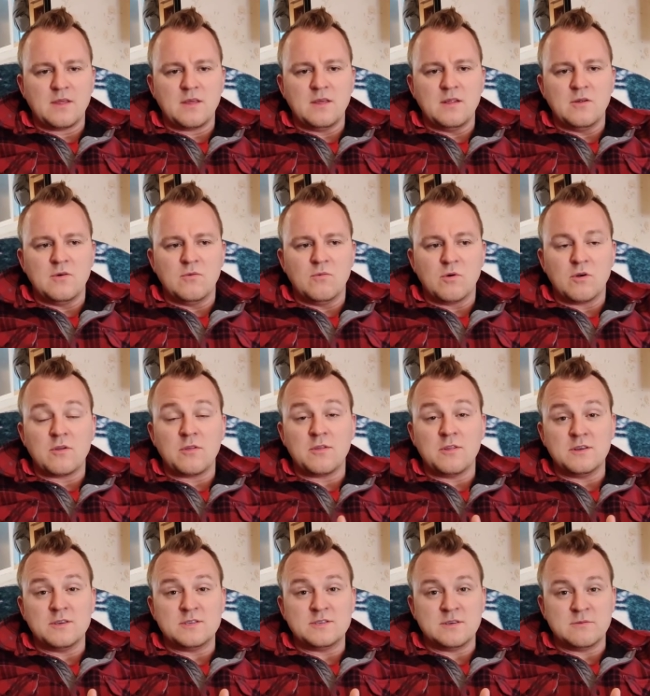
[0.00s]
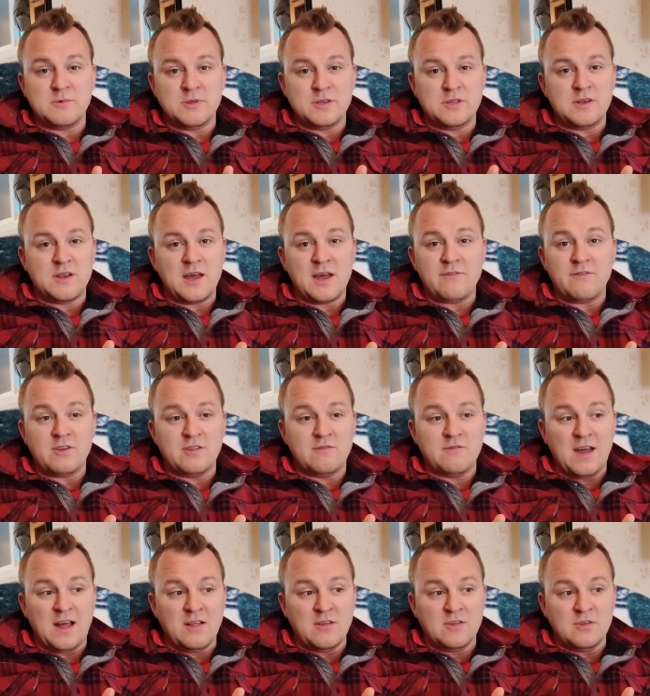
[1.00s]
you know, worthless, and we didn't have any
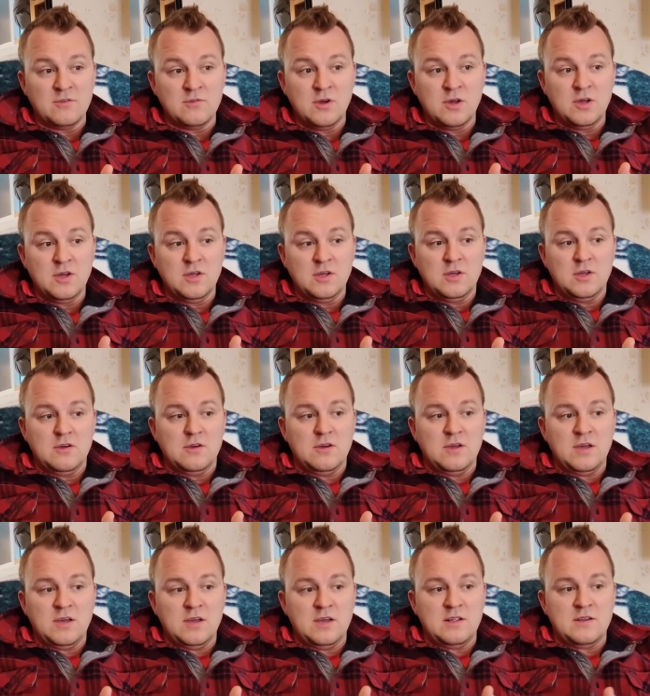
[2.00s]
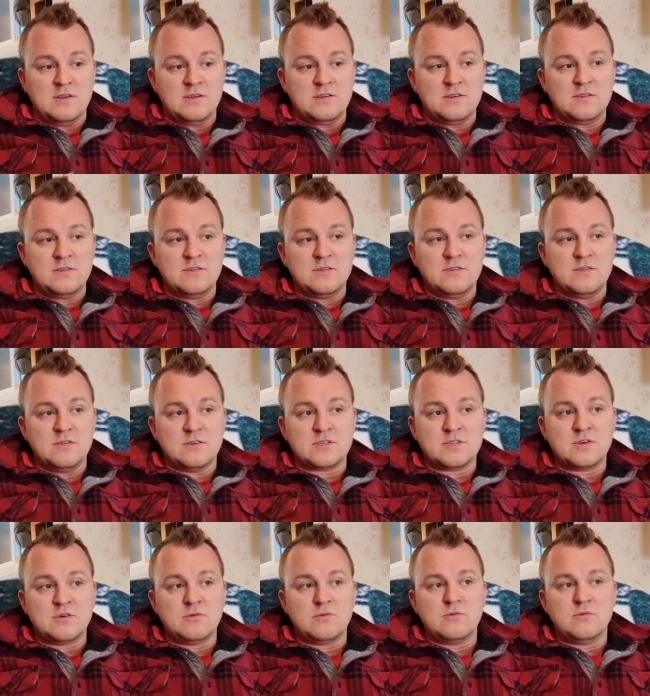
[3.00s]
value. And the
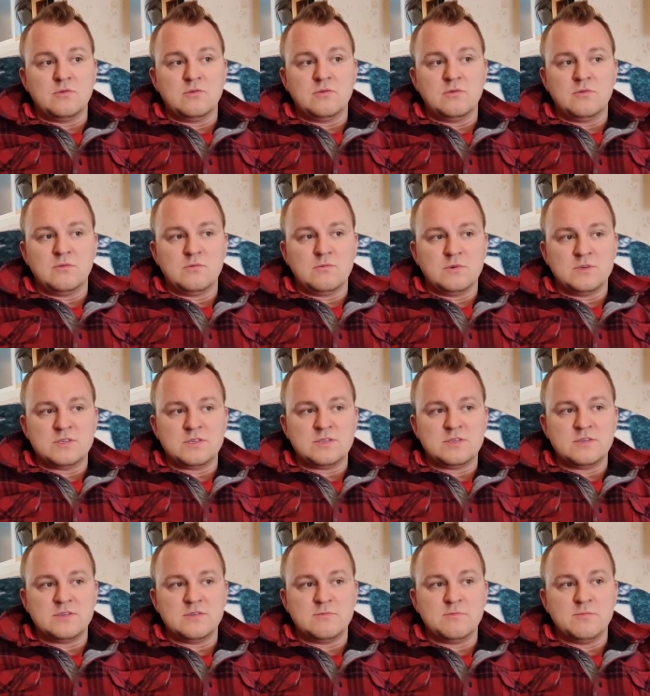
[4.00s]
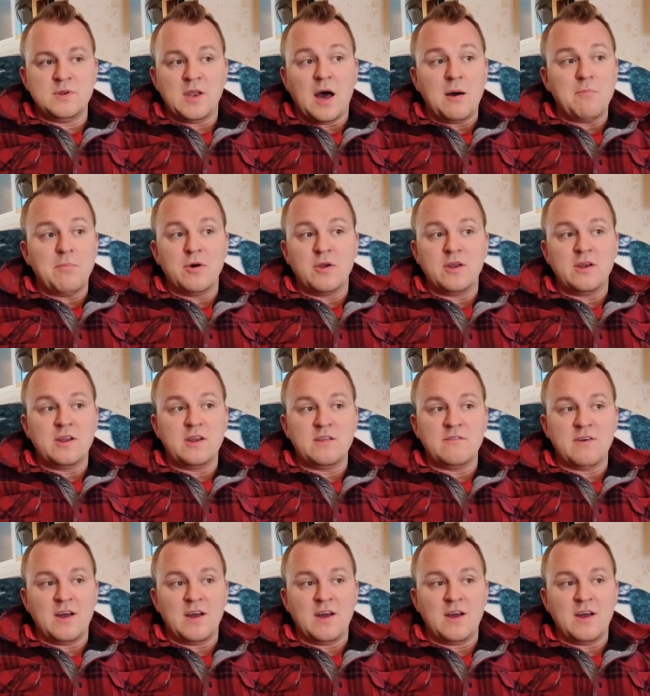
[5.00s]
school was not putting any